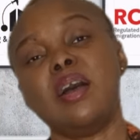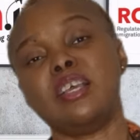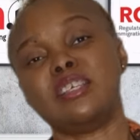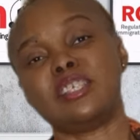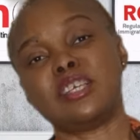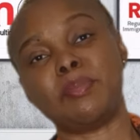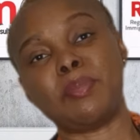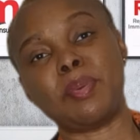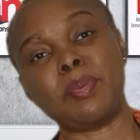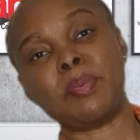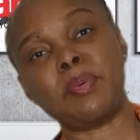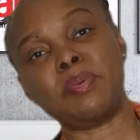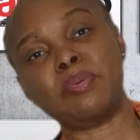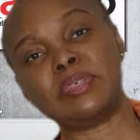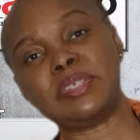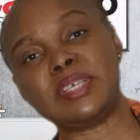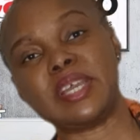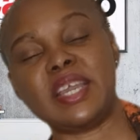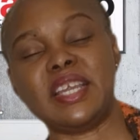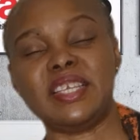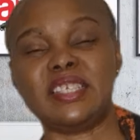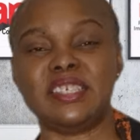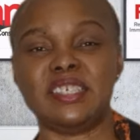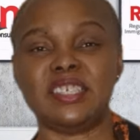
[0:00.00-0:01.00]
Some people will
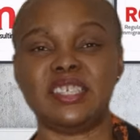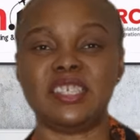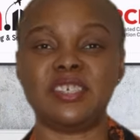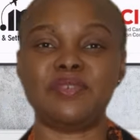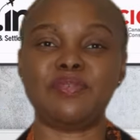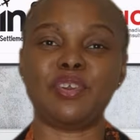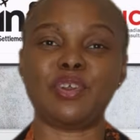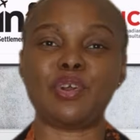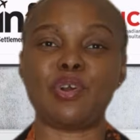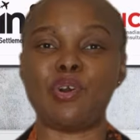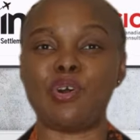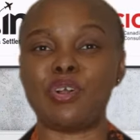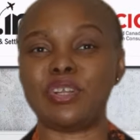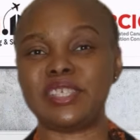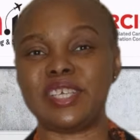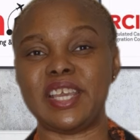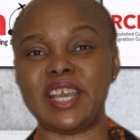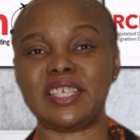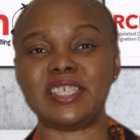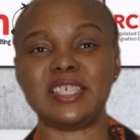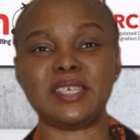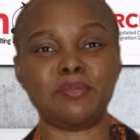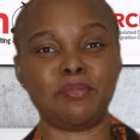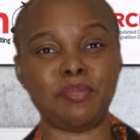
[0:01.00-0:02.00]
say it is difficult
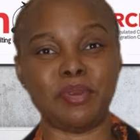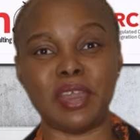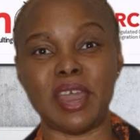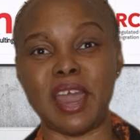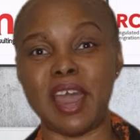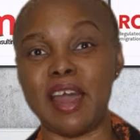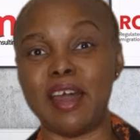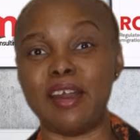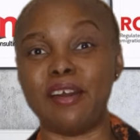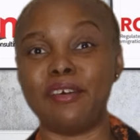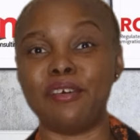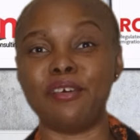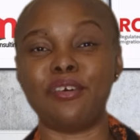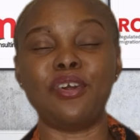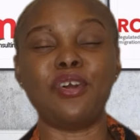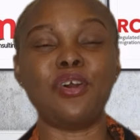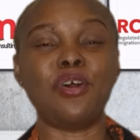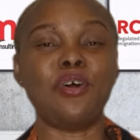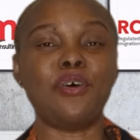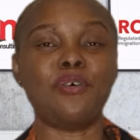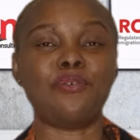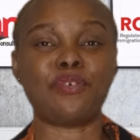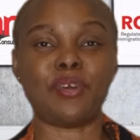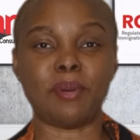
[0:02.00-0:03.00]
getting PR
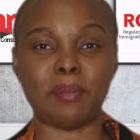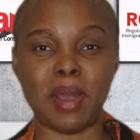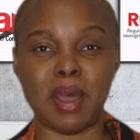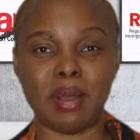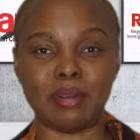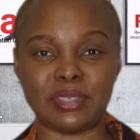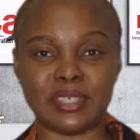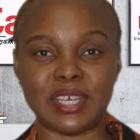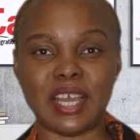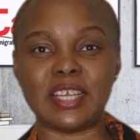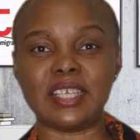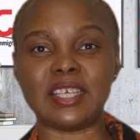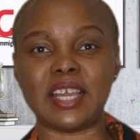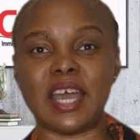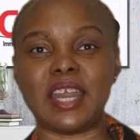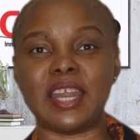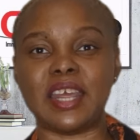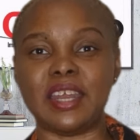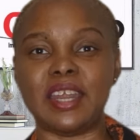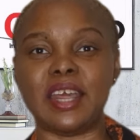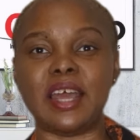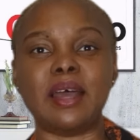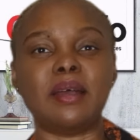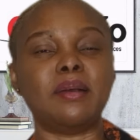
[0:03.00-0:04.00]
from outside
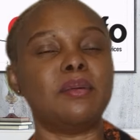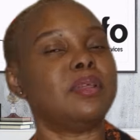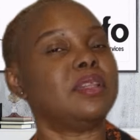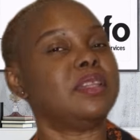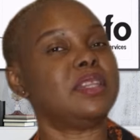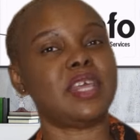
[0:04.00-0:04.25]
Canada.